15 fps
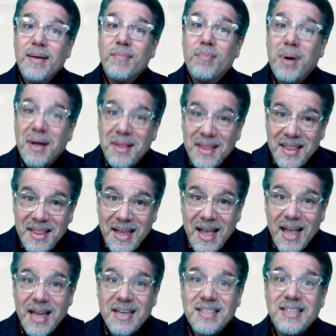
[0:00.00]
but
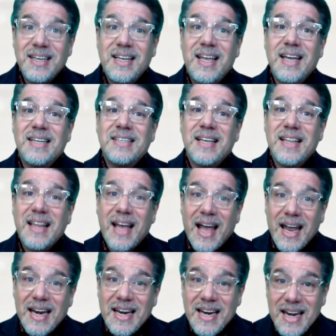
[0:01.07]
then to get to
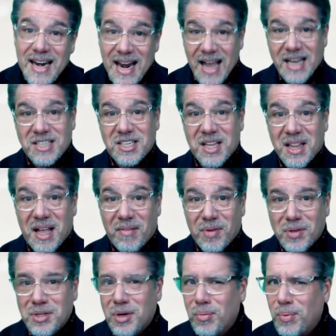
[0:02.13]
that next level,
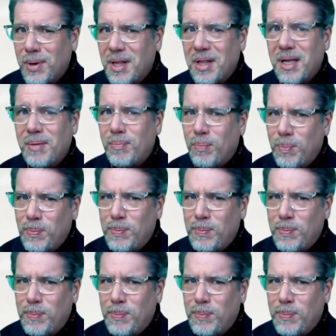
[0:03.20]
to really